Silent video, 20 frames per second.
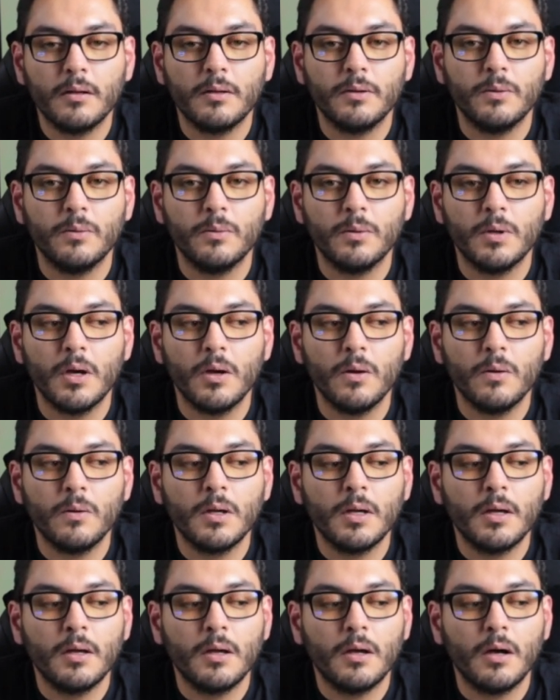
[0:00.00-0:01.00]
You
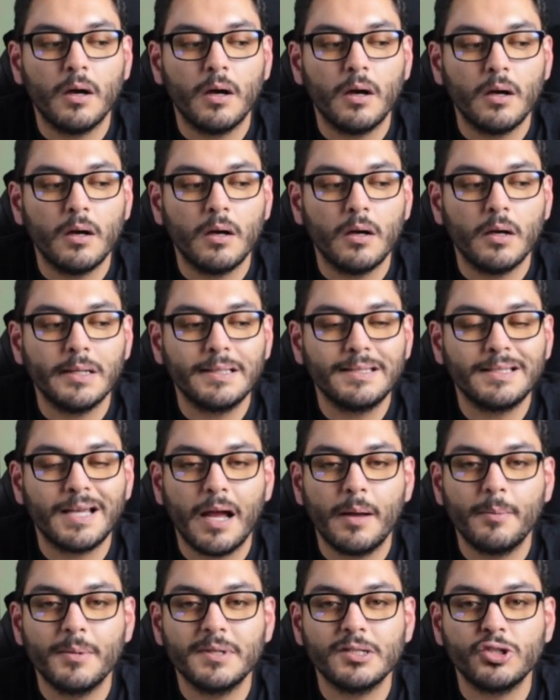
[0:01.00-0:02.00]
know,
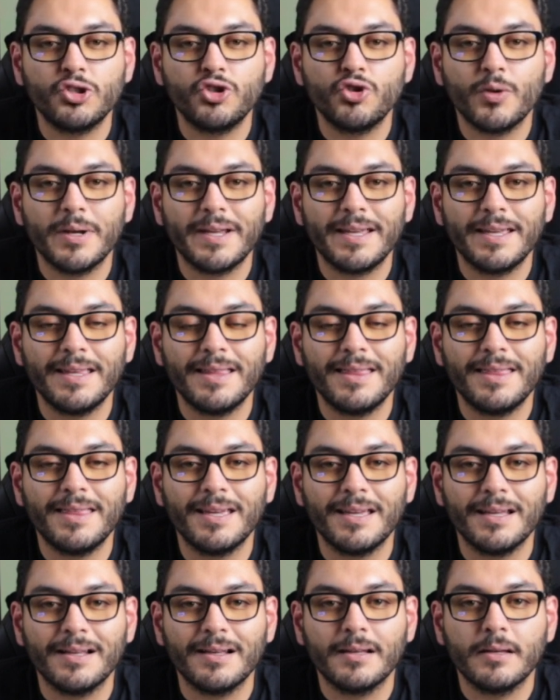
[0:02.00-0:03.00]
time is a tricky
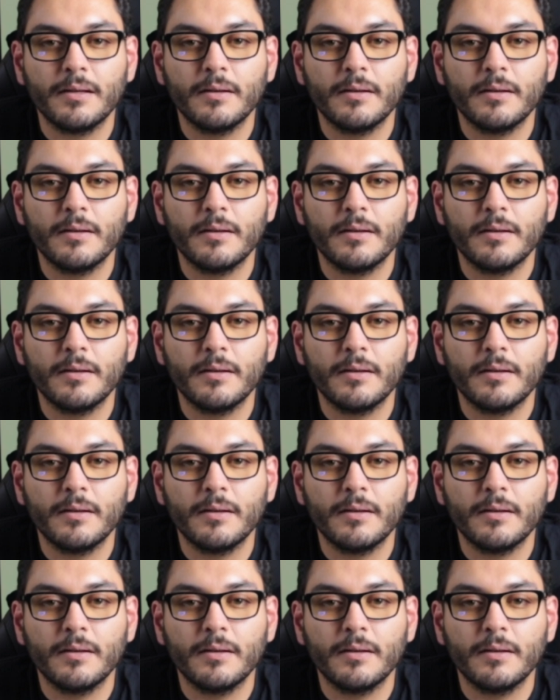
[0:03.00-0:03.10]
thing.